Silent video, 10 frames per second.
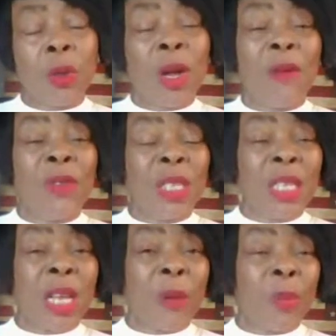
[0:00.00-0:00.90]
You can
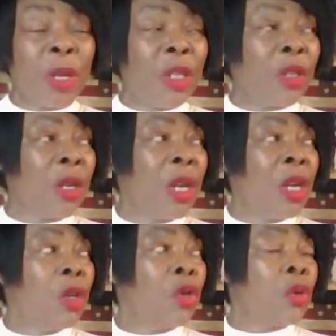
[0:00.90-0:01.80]
visit our page
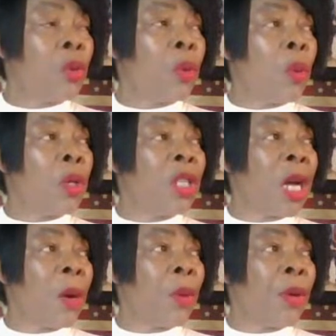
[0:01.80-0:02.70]
to watch
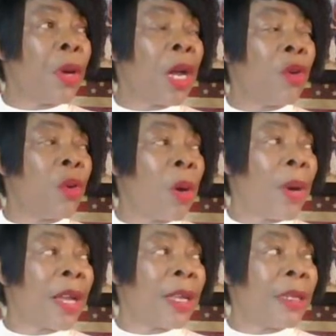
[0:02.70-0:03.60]
how we handle
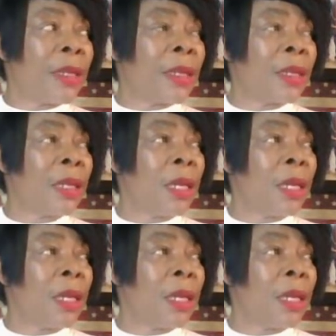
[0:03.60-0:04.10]
our case.